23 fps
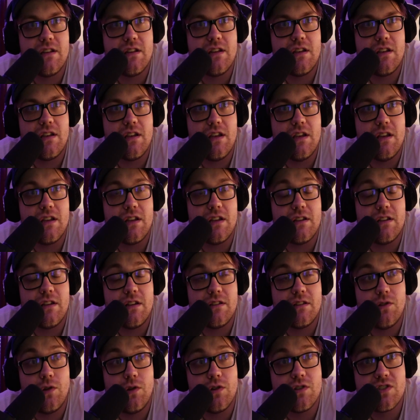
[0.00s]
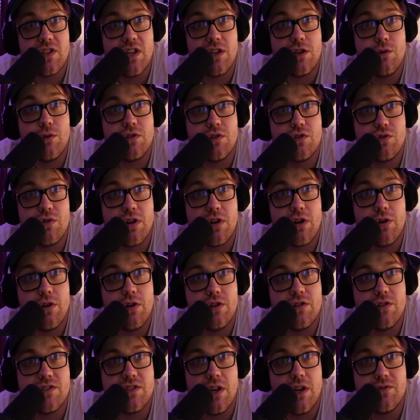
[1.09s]
it looks like you can trigger it
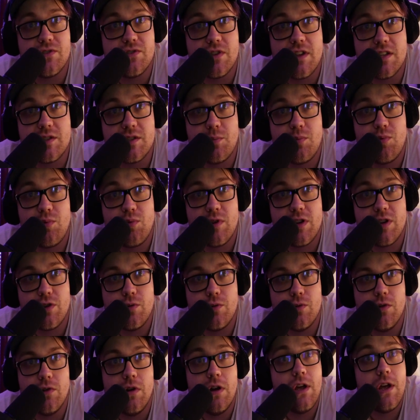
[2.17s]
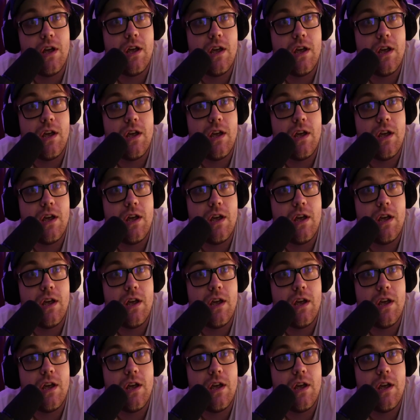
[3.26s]
yourself, so that's pretty cool.